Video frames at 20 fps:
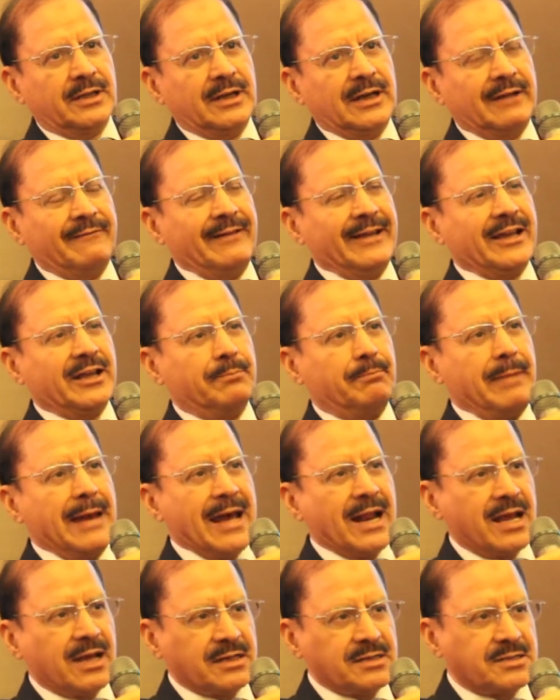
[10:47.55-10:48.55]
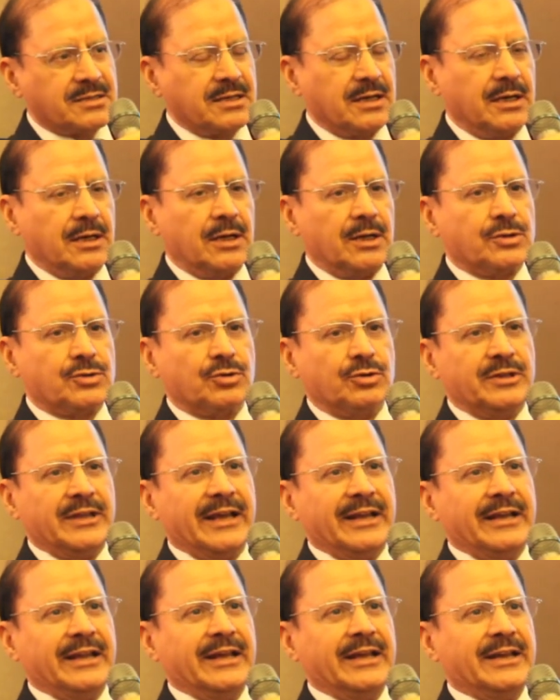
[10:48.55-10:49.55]
living in barracks, so
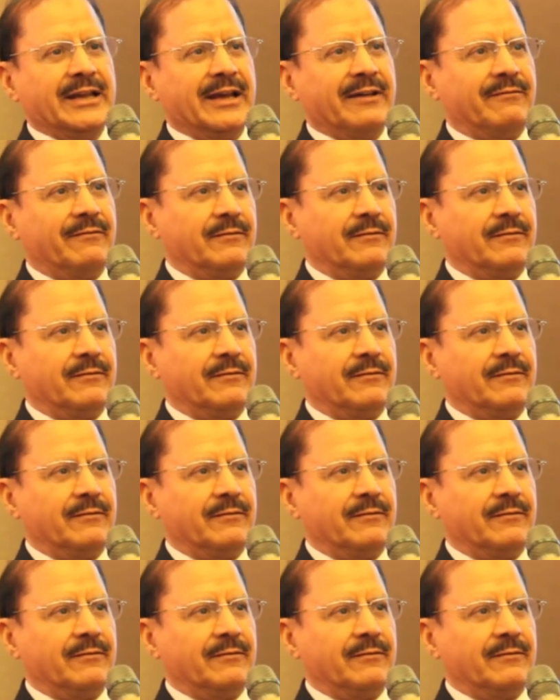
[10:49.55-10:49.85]
they need